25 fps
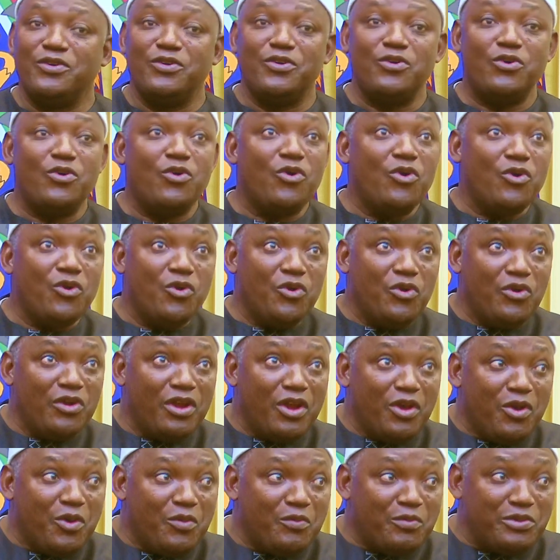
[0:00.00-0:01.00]
All
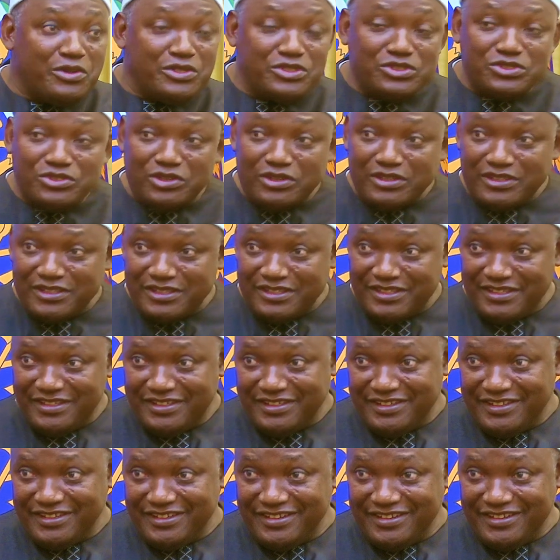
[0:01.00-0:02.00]
our positions
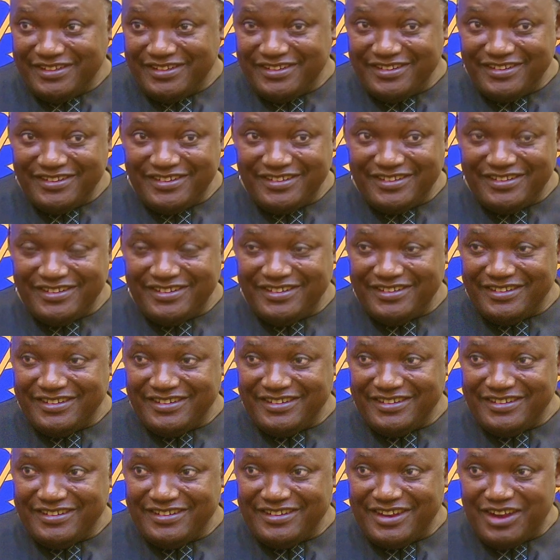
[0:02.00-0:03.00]

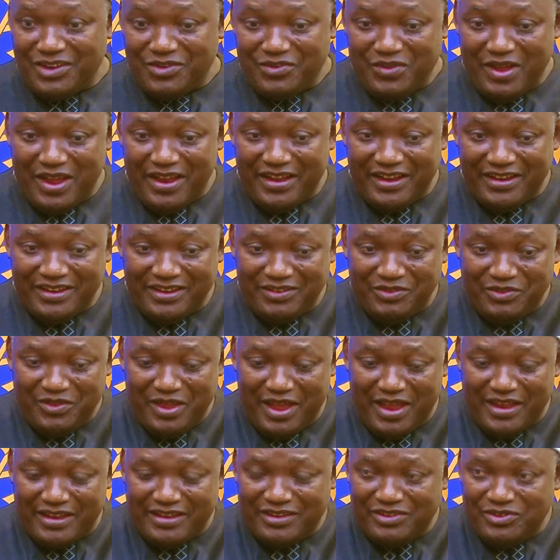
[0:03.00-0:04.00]
that we
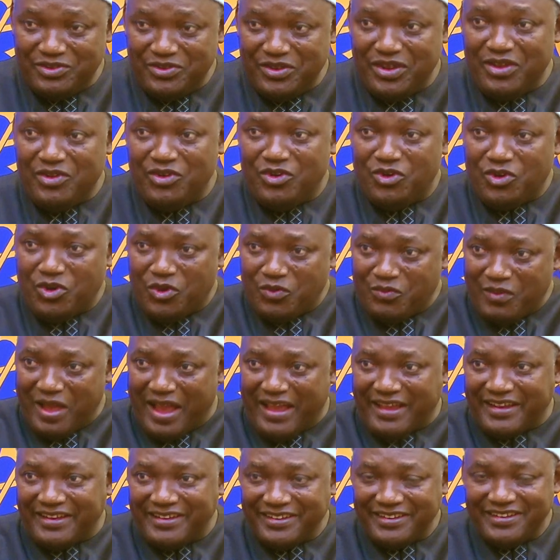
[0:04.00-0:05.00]
are today
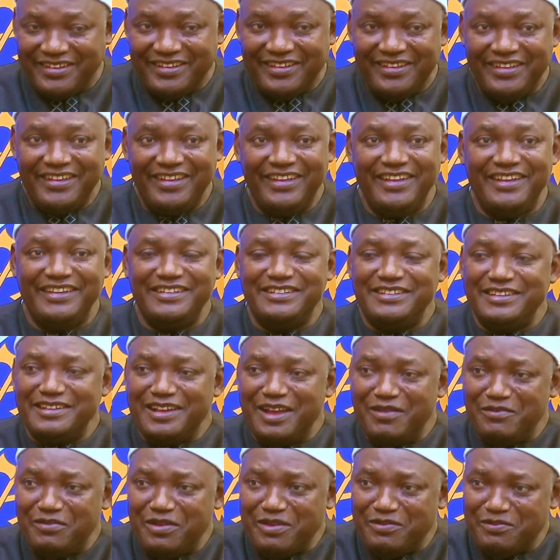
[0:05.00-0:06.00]
occupying is the
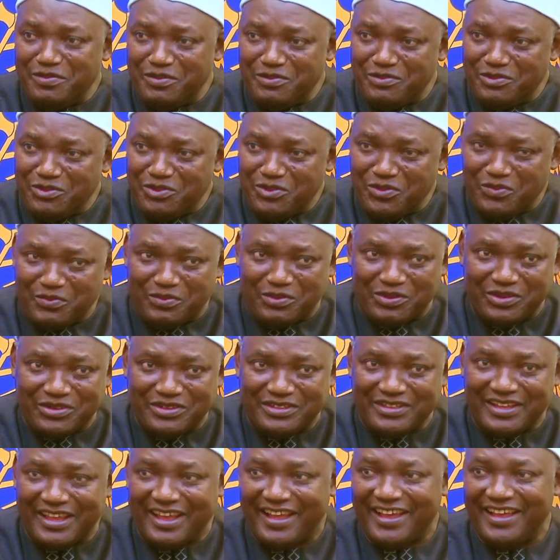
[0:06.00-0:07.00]
Gambian people who put us
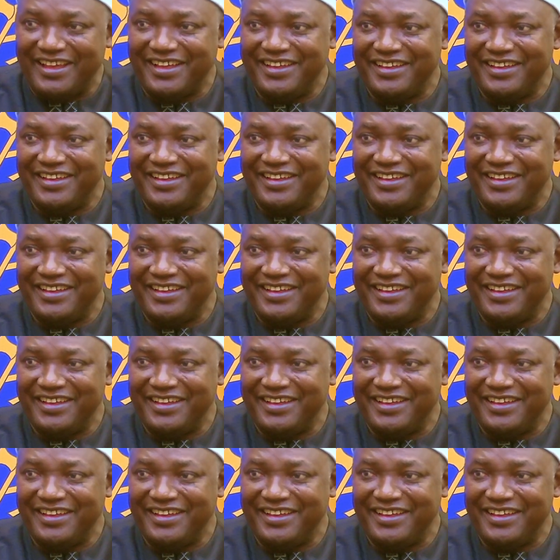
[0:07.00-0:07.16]
there.